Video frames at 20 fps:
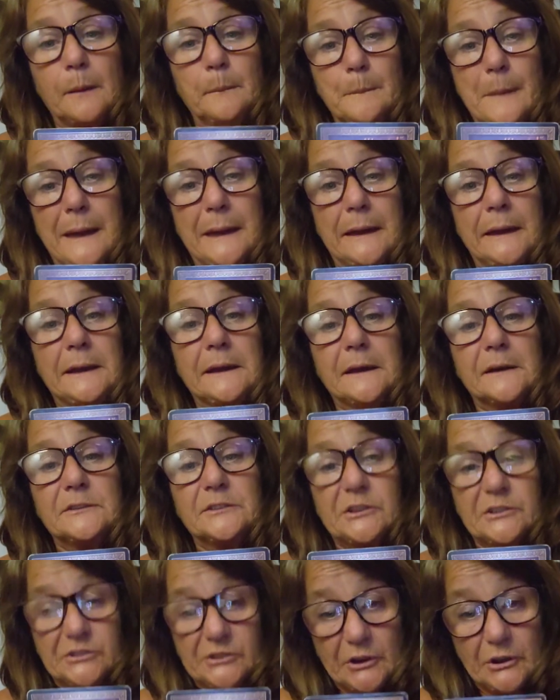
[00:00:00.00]
making a
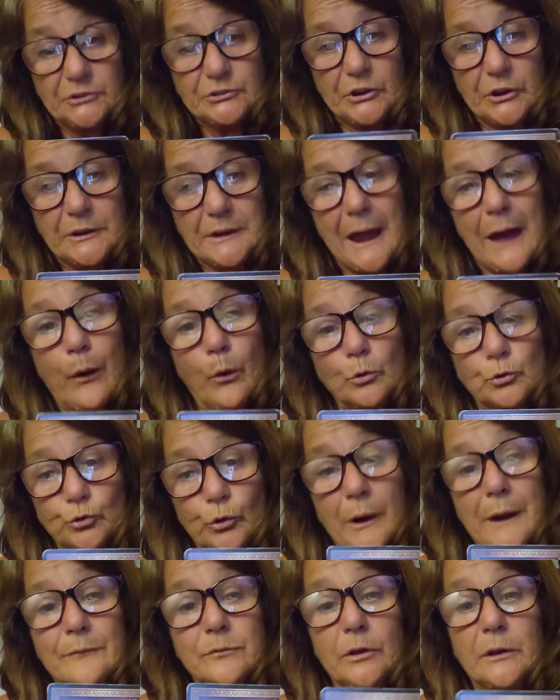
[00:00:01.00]
decision now
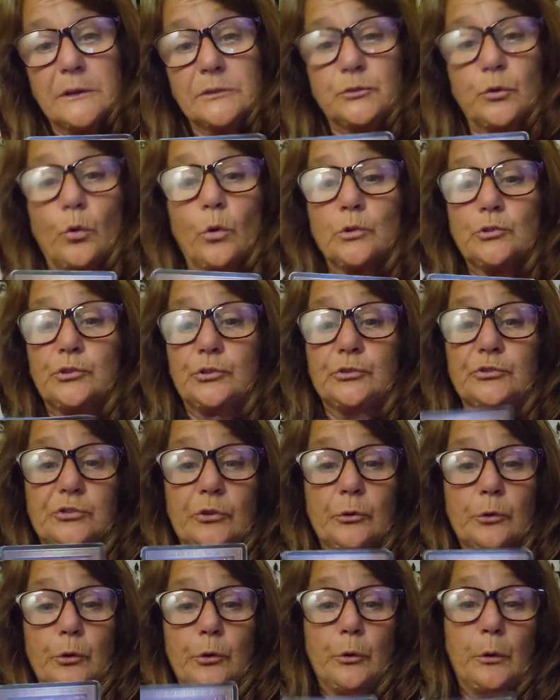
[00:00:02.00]
traveling towards you
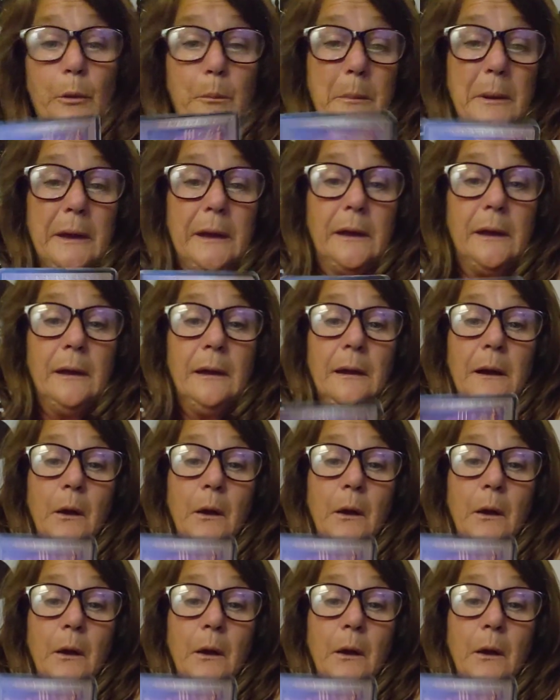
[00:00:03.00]
so you could be